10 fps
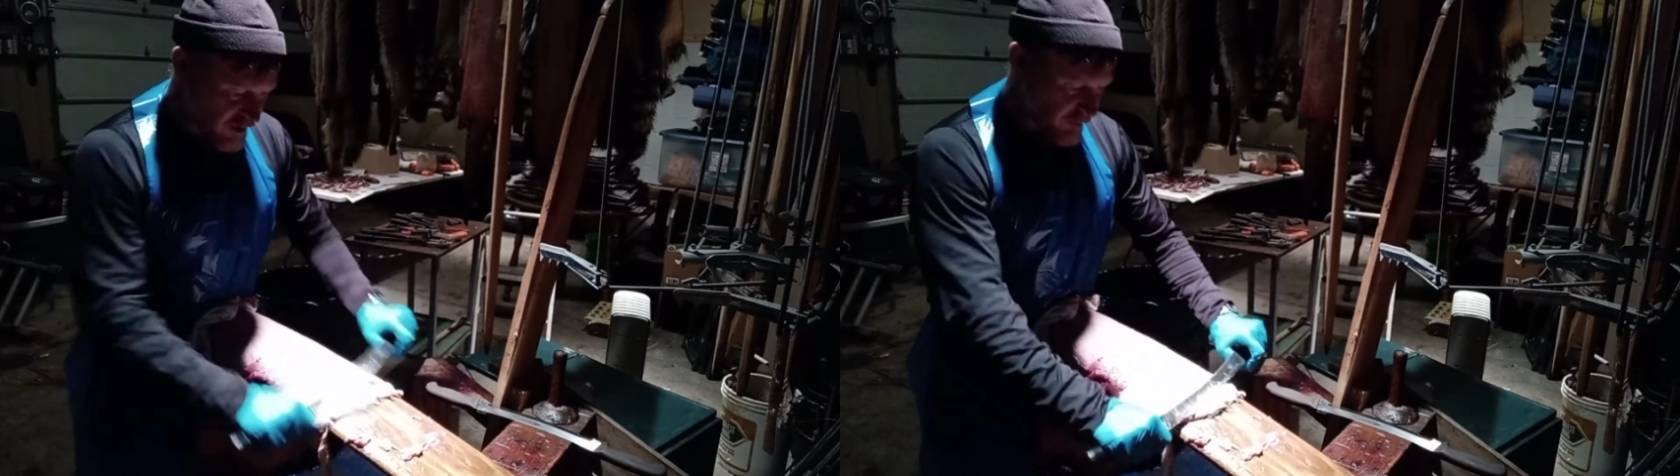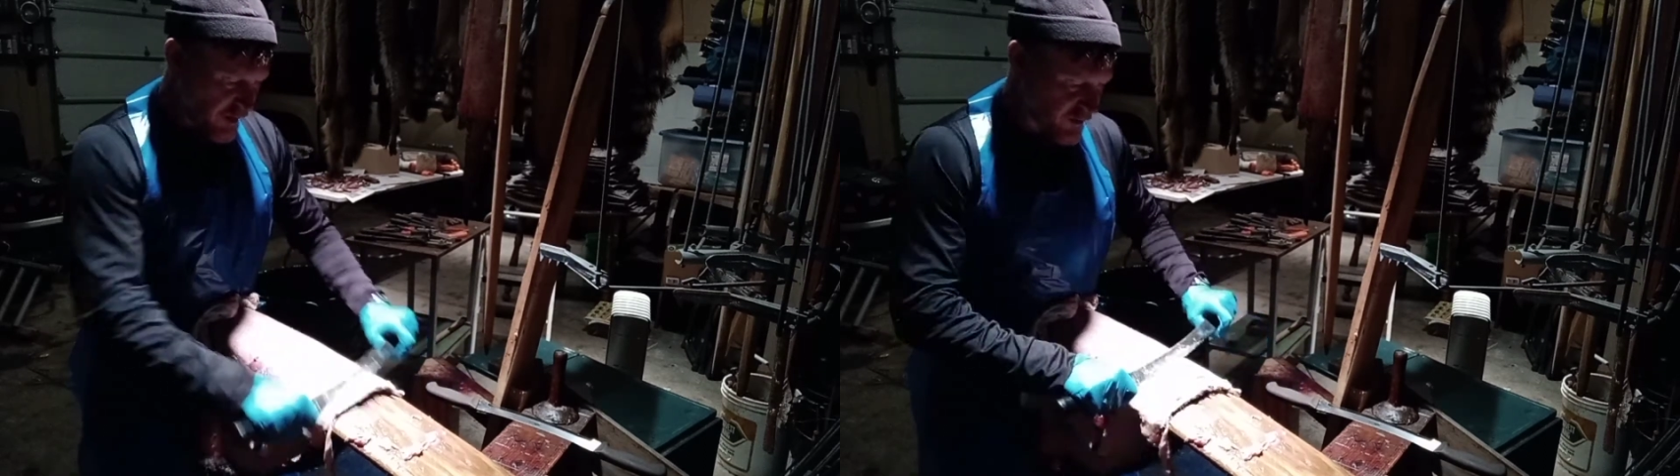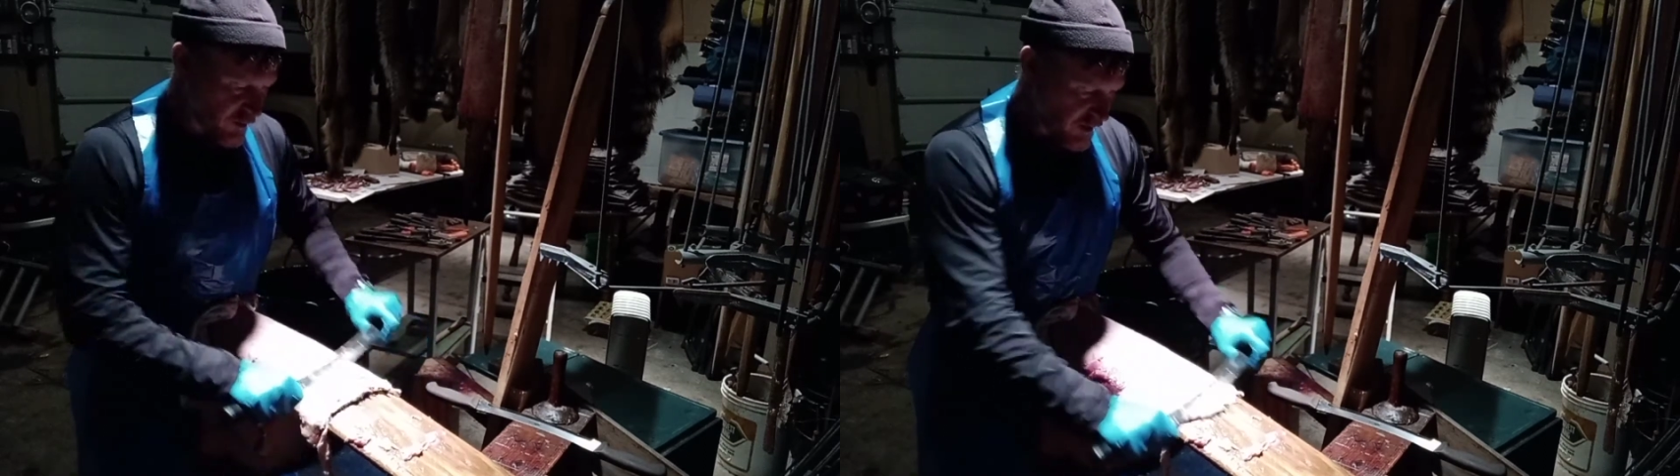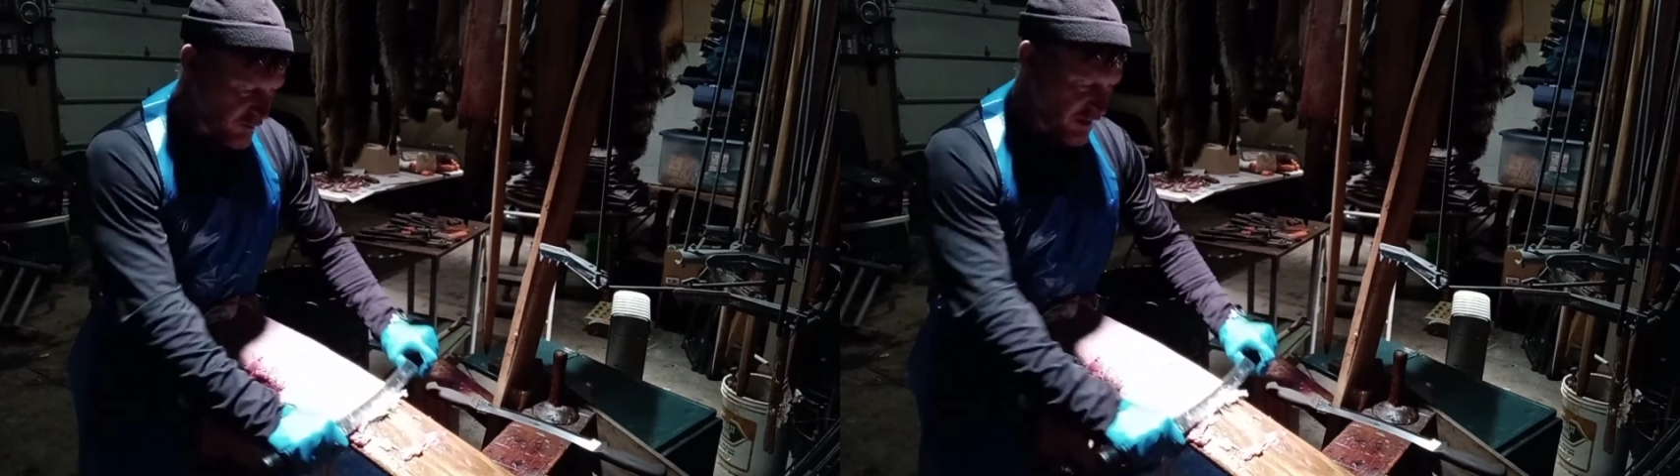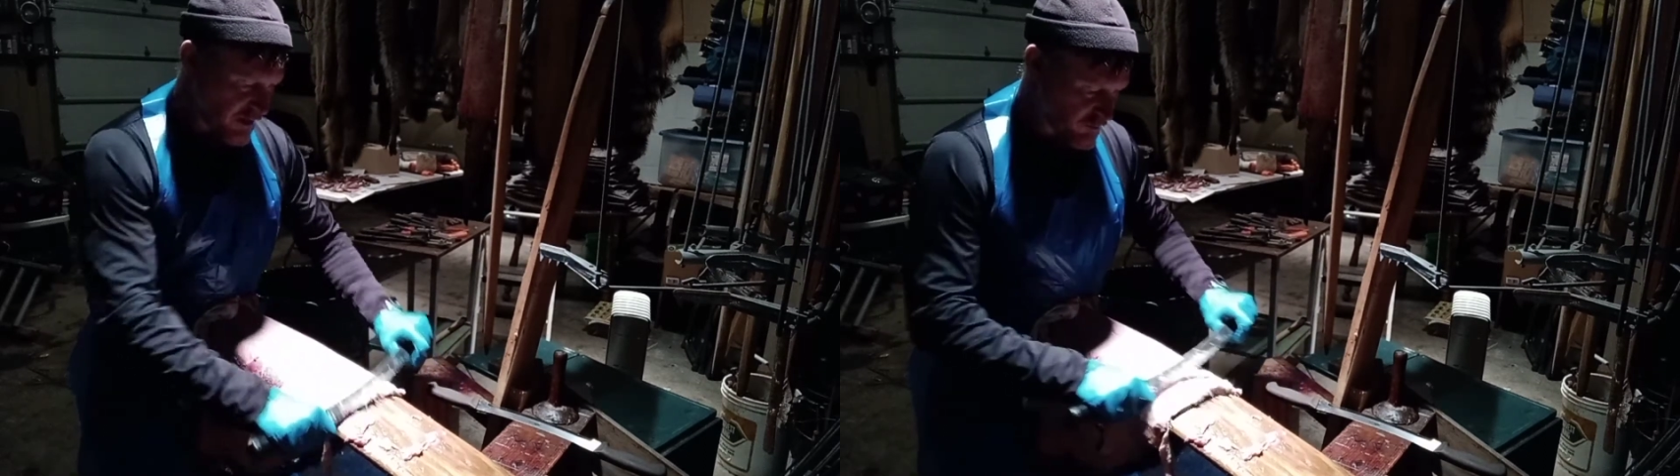the only
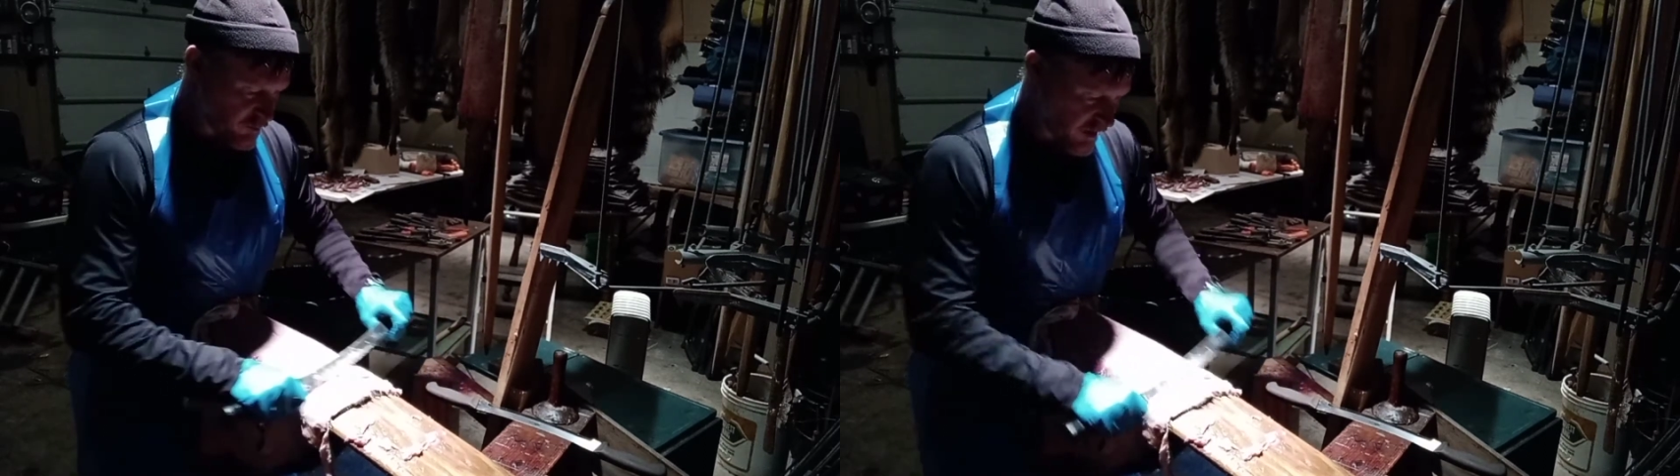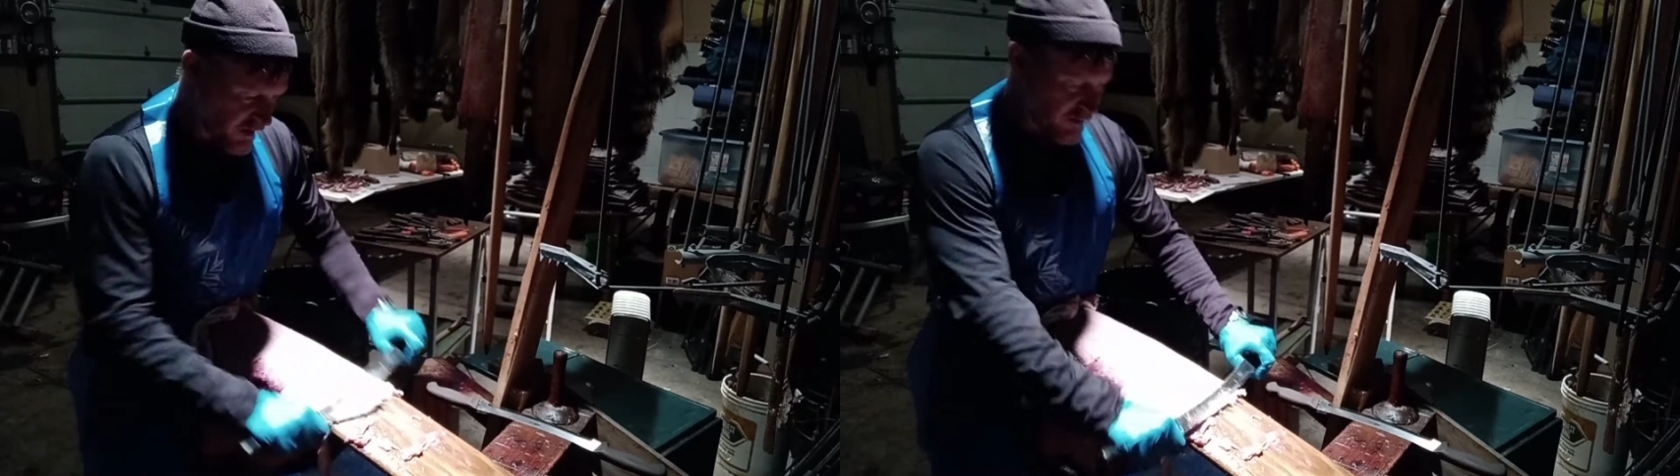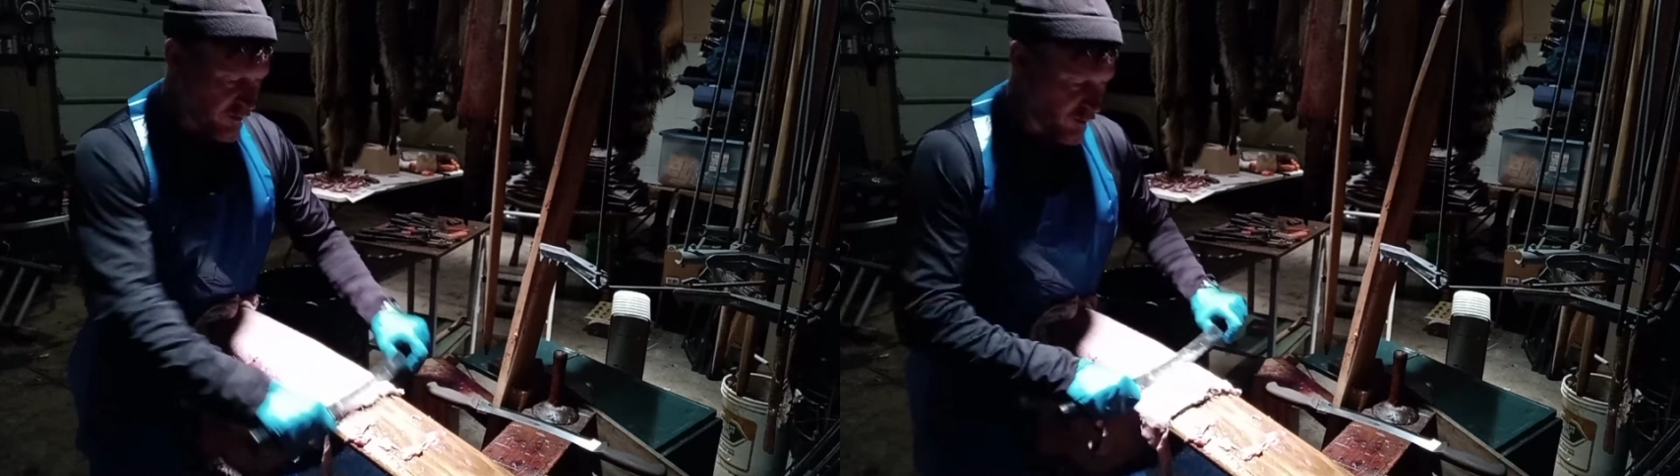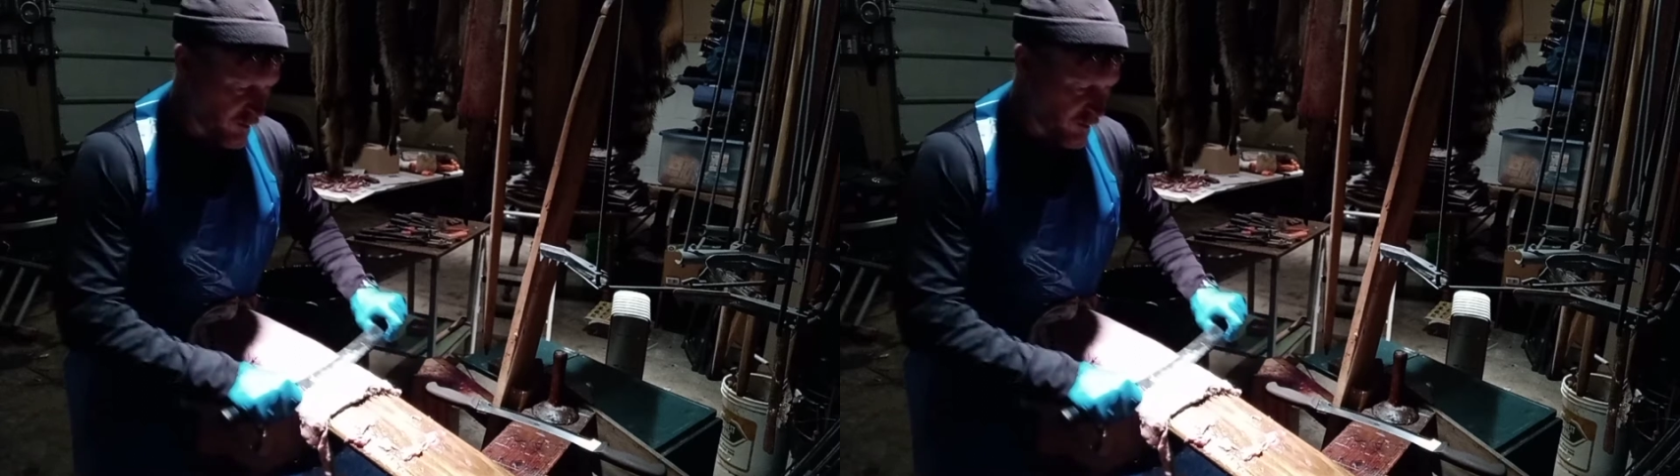place where I do